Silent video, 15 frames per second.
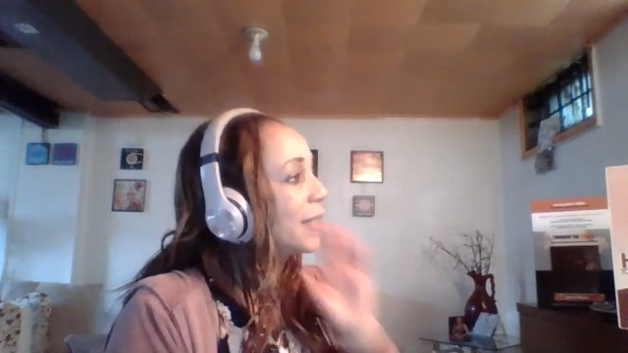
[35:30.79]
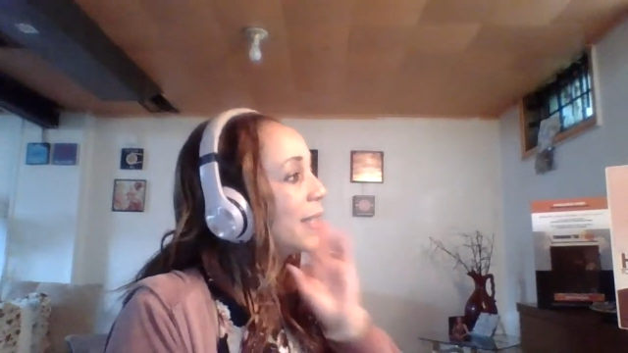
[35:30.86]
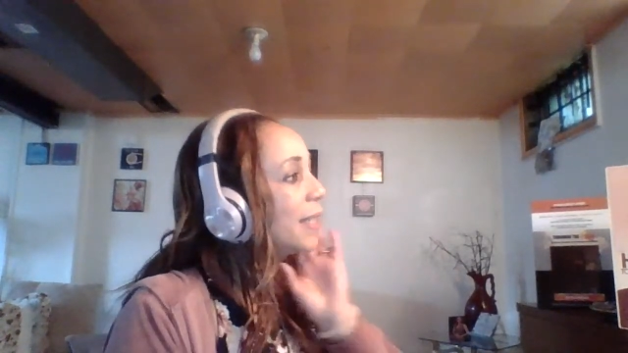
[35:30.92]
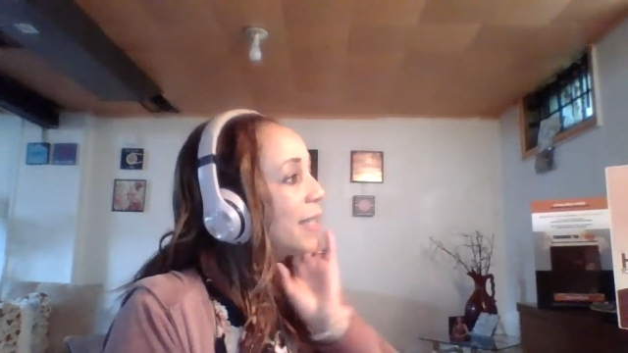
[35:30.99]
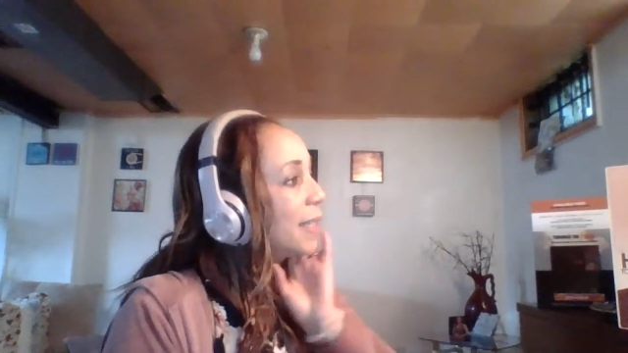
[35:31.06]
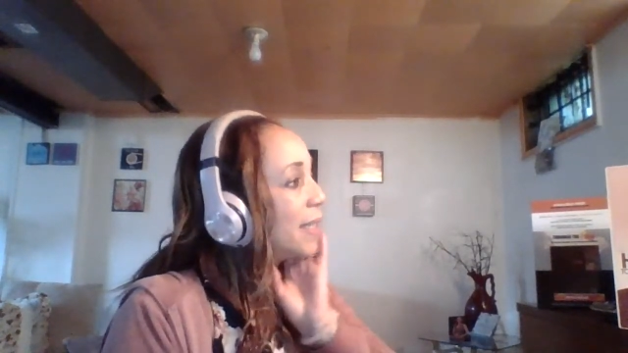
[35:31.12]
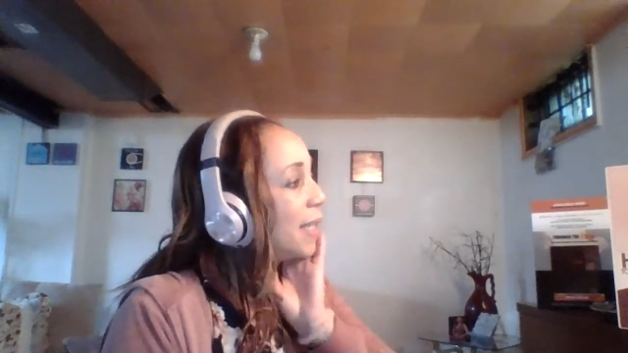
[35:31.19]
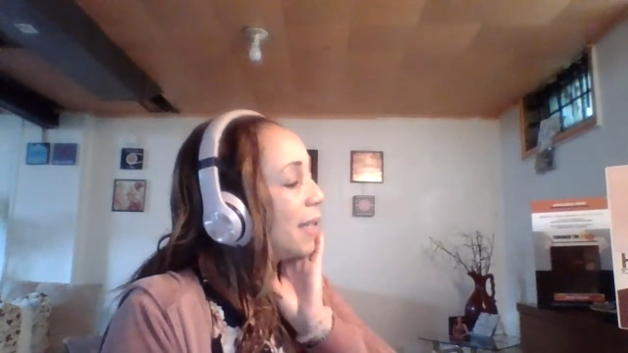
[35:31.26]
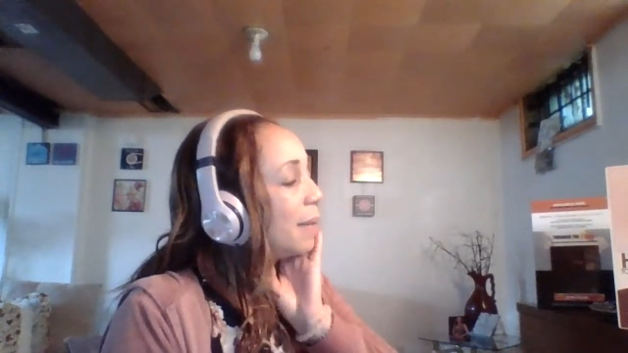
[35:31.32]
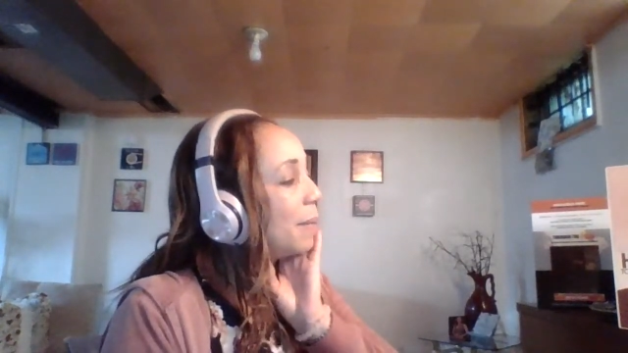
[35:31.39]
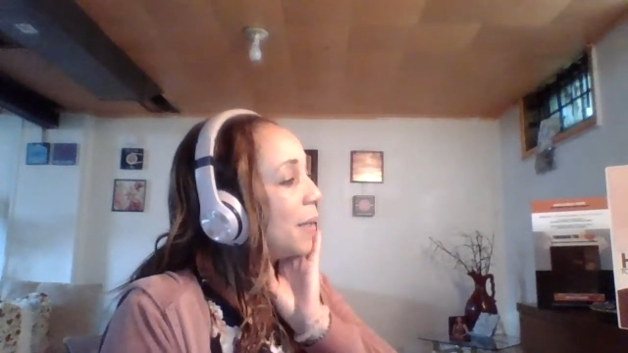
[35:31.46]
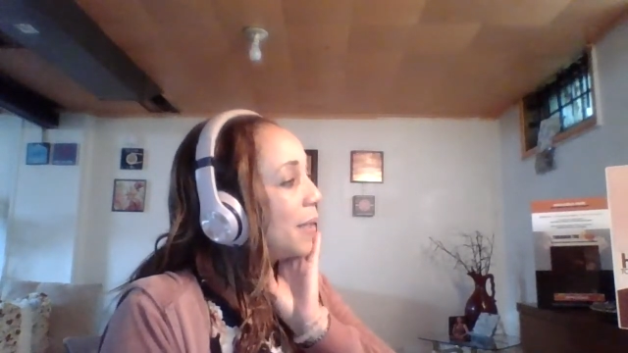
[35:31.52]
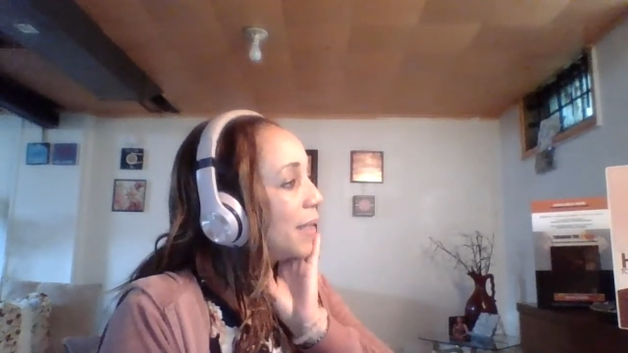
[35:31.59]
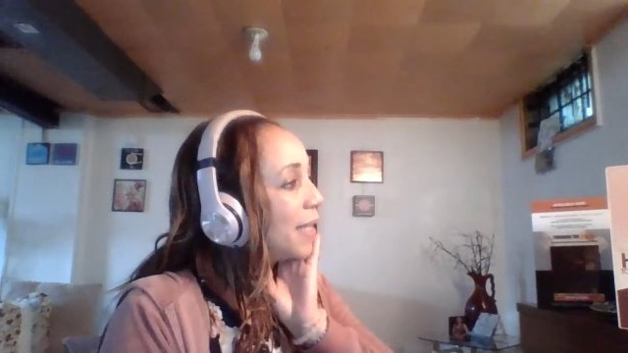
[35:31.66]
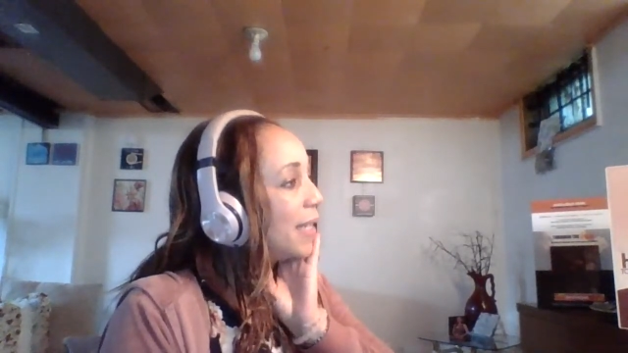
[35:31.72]
on these
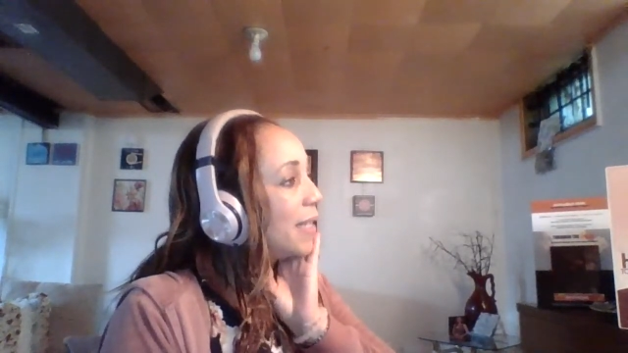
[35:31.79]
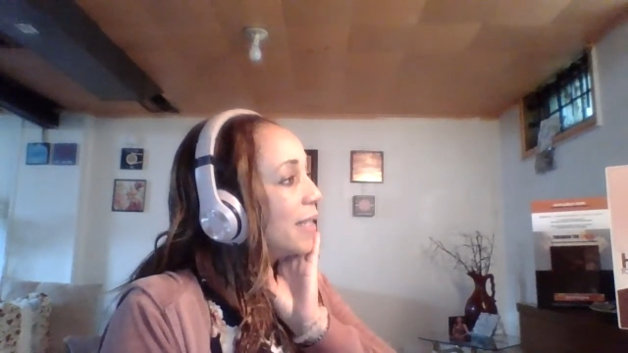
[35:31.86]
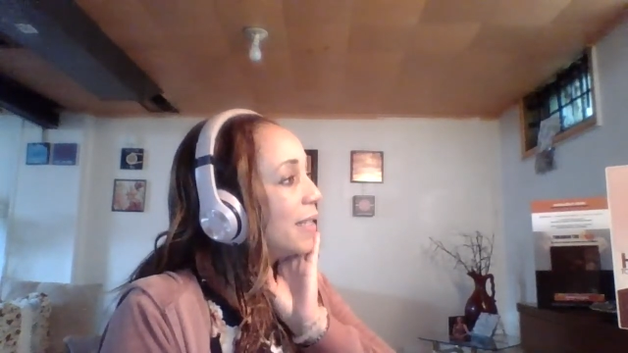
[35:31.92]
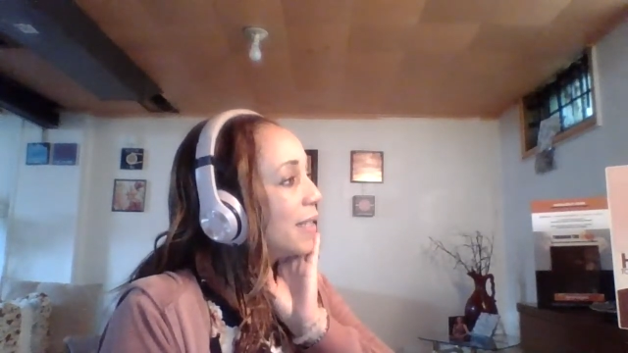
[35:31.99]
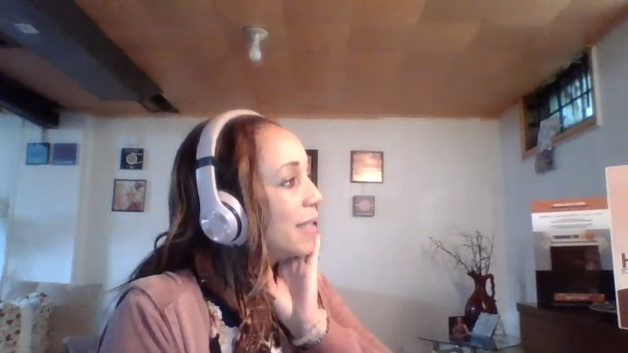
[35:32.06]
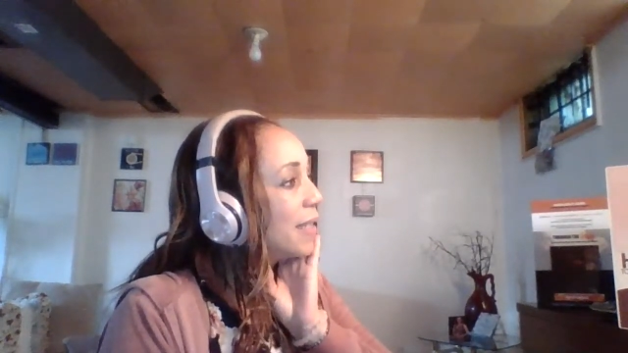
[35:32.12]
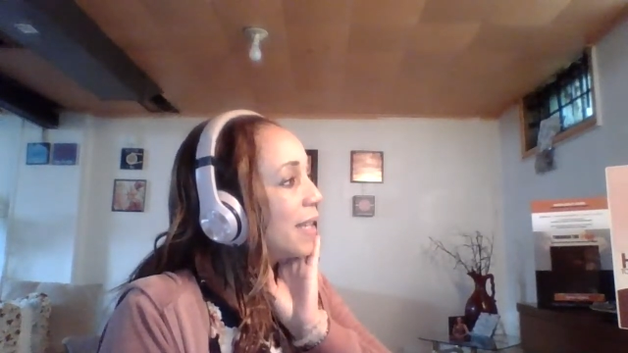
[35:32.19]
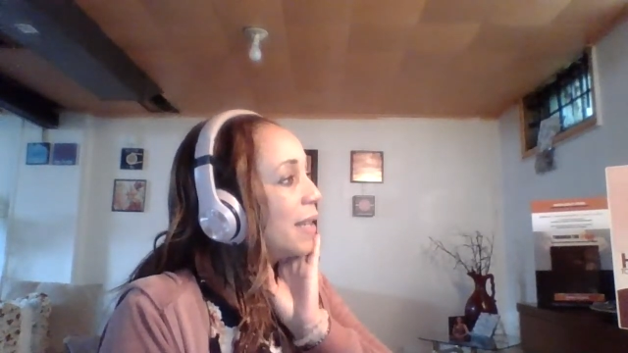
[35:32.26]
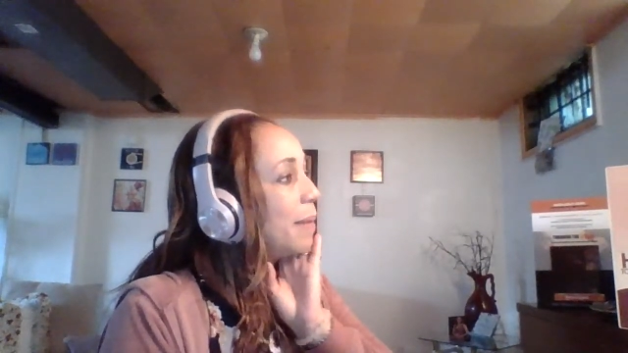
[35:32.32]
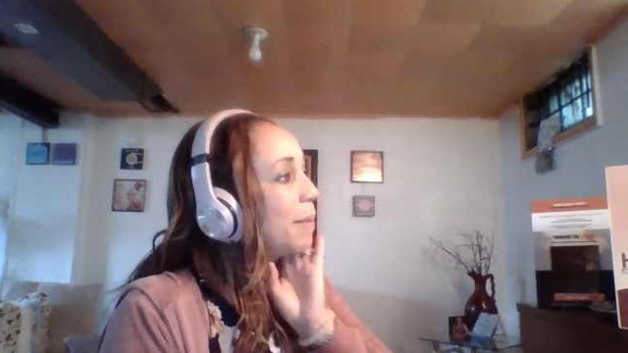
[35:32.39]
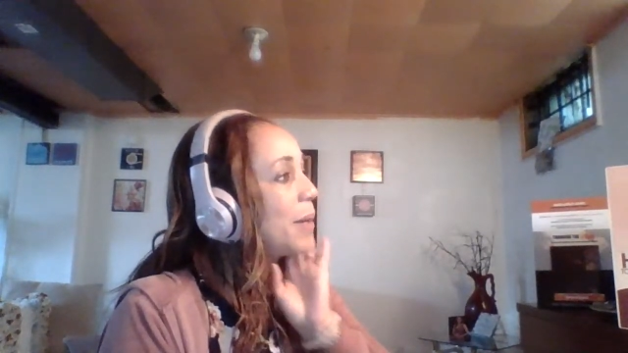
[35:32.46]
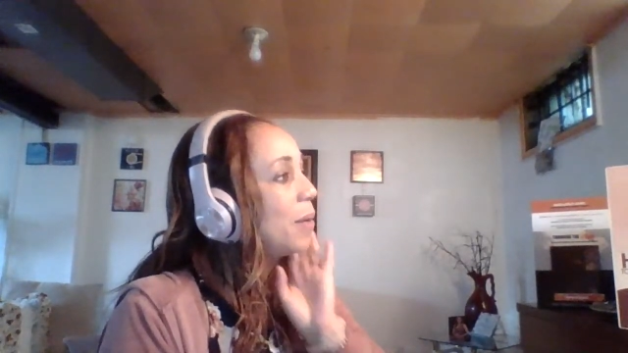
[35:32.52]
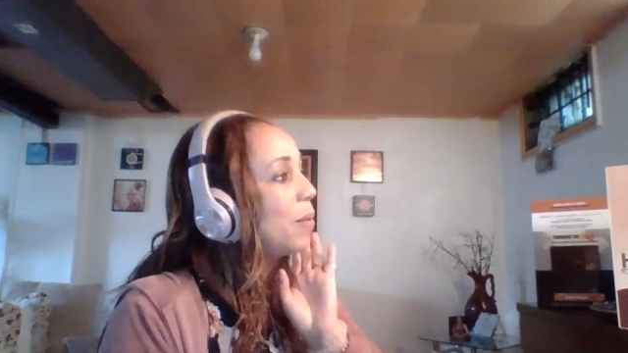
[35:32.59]
things. Think about that.